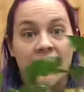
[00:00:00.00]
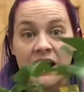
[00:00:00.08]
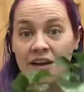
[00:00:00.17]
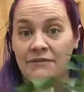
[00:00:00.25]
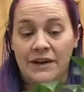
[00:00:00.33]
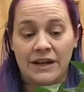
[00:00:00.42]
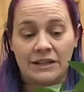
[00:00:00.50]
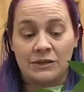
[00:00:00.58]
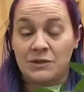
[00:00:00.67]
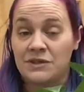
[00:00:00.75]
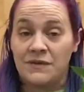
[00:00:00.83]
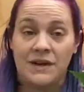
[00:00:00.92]
I finally
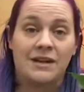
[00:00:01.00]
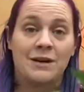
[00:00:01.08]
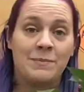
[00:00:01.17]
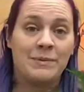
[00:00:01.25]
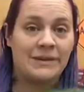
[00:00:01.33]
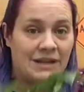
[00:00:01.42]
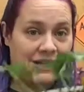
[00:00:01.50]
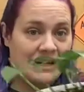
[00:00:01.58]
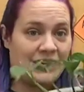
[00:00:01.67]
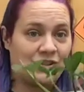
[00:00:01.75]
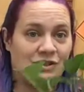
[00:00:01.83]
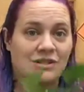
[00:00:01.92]
was fed up, and I
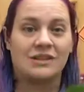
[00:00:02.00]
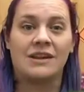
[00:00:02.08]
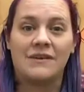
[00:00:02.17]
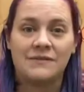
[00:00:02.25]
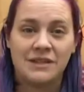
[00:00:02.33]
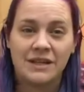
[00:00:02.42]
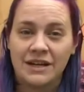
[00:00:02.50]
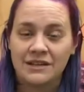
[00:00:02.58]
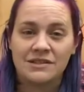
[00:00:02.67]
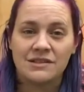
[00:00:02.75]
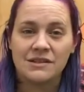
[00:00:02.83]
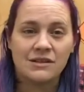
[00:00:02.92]
just left it on a
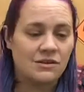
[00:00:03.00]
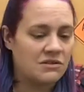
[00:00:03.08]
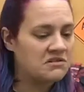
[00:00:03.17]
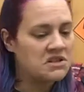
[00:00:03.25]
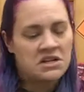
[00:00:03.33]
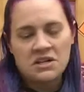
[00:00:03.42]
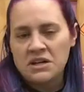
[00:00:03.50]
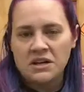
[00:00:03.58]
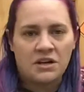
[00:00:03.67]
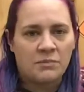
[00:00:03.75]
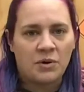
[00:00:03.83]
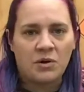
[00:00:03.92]
sill in
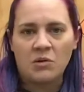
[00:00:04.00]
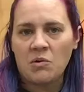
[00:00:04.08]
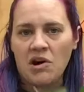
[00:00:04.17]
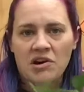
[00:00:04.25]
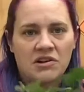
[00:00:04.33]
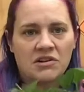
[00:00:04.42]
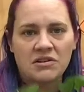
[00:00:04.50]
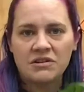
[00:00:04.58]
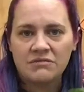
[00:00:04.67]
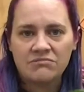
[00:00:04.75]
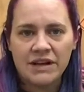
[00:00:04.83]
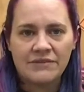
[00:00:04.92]
a bowl of water,
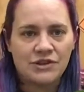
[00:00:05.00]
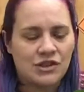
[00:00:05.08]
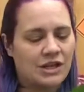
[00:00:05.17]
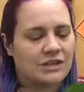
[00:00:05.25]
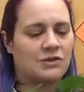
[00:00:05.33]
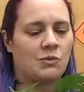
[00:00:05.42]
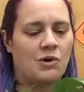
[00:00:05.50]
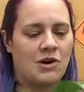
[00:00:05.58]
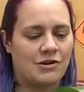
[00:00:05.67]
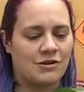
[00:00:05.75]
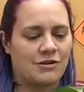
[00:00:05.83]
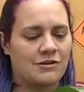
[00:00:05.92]
never checked the
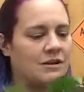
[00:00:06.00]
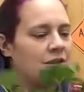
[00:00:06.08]
water.